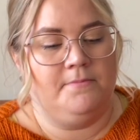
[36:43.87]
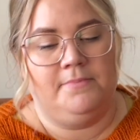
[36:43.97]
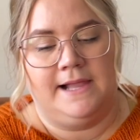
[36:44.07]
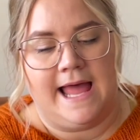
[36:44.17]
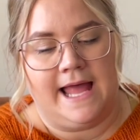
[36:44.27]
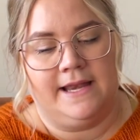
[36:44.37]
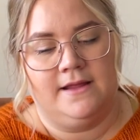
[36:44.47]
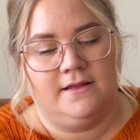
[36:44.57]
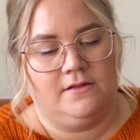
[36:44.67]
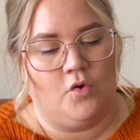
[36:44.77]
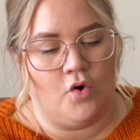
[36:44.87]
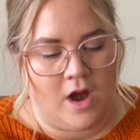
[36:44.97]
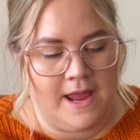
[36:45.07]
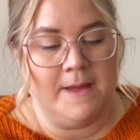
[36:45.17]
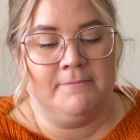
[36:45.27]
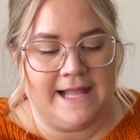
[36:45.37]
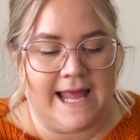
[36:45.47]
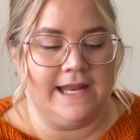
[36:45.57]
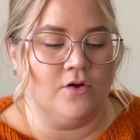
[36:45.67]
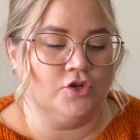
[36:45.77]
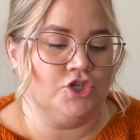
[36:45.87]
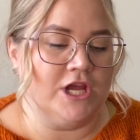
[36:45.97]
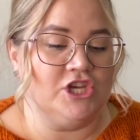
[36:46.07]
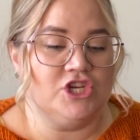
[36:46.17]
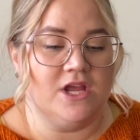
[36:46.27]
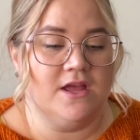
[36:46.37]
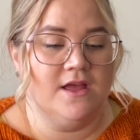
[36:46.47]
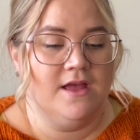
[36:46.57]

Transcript: plan, or I am planning on changing,